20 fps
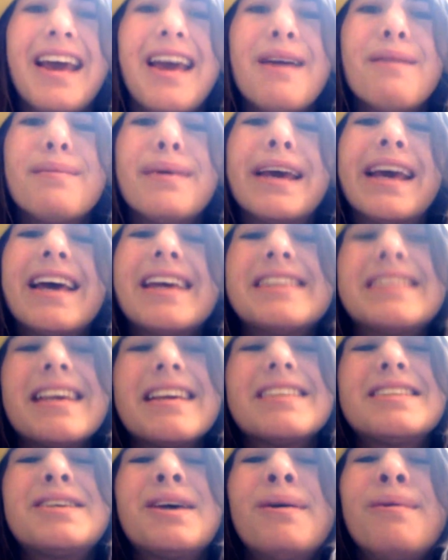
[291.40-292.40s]
Because
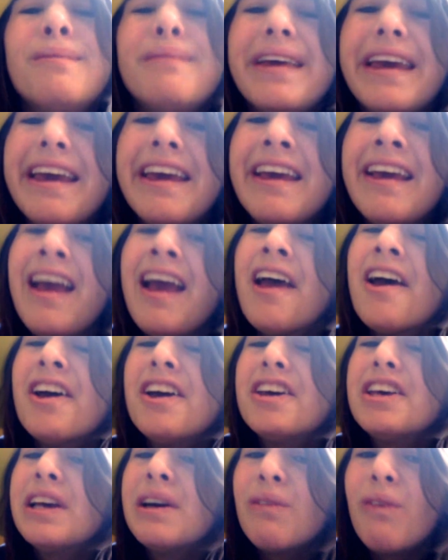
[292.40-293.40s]
to me,
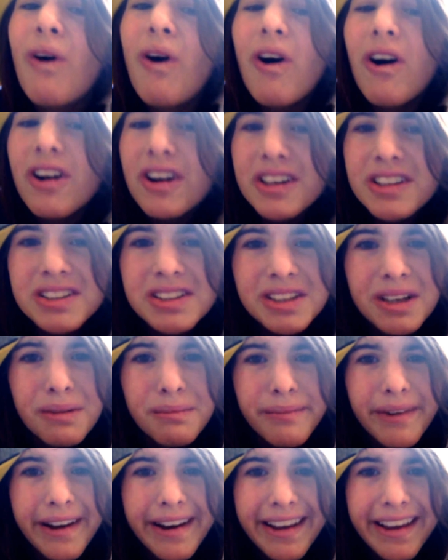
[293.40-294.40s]
you are
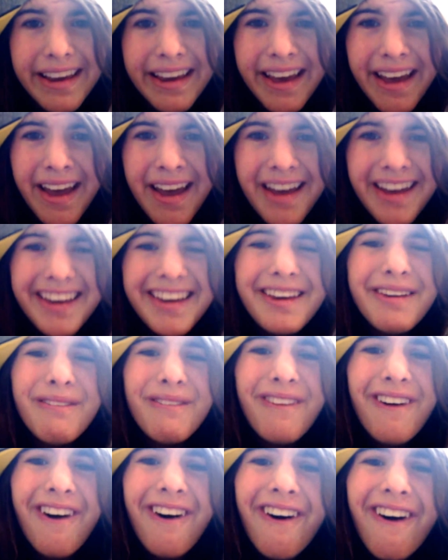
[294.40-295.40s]
somebody. You
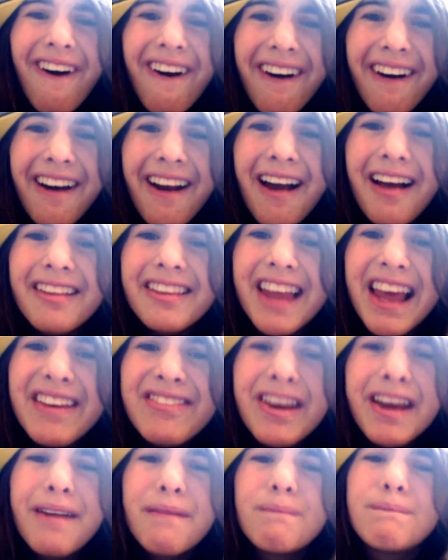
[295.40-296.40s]
are a
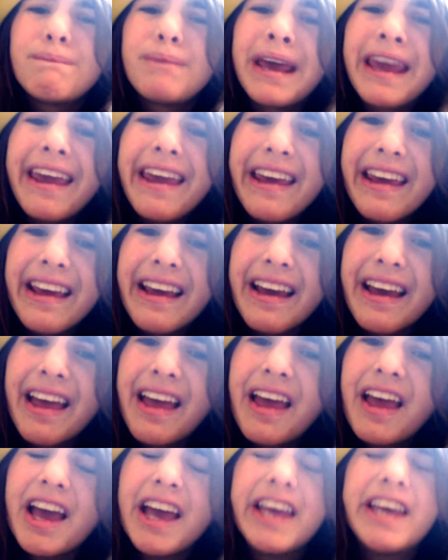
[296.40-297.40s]
living being.
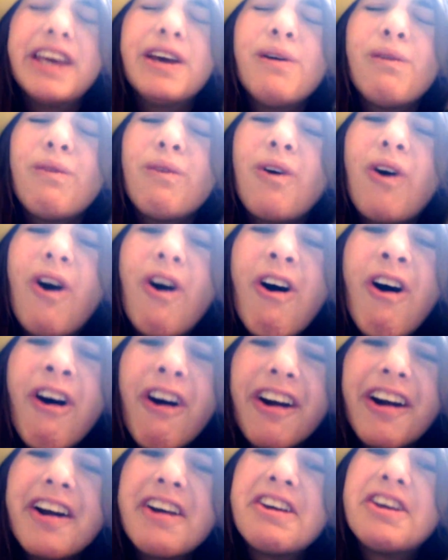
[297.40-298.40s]
You
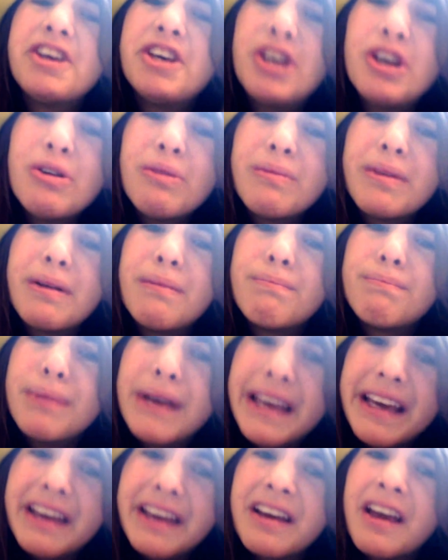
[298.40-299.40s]
are a human
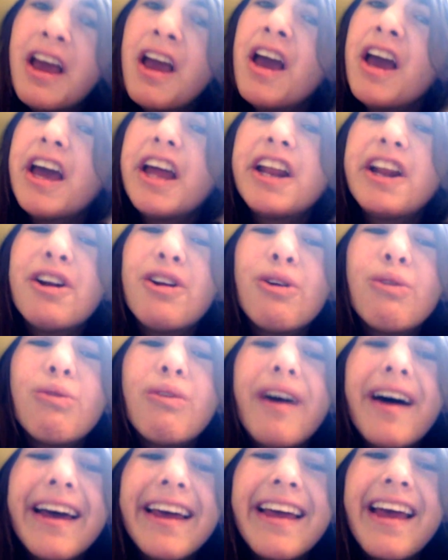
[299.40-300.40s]
being. And you know
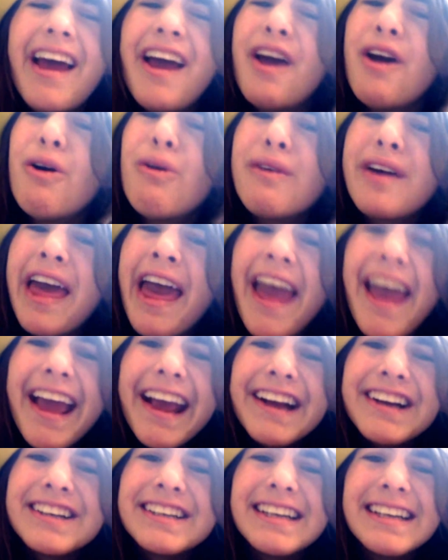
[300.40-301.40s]
what? Who
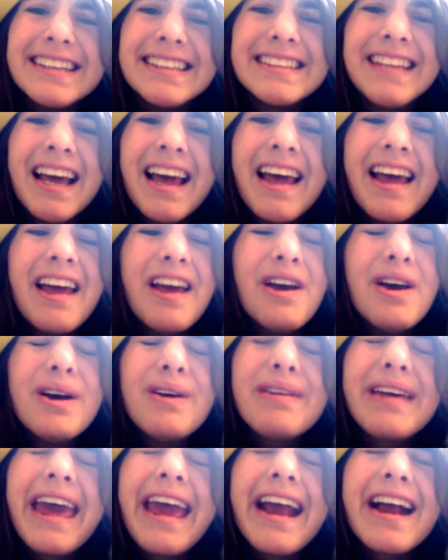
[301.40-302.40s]
cares? Who
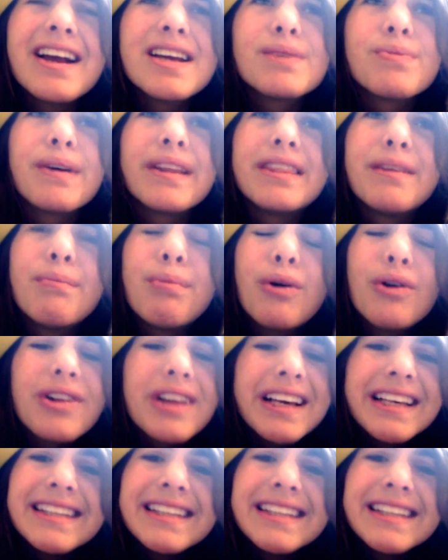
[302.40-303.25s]
cares what the police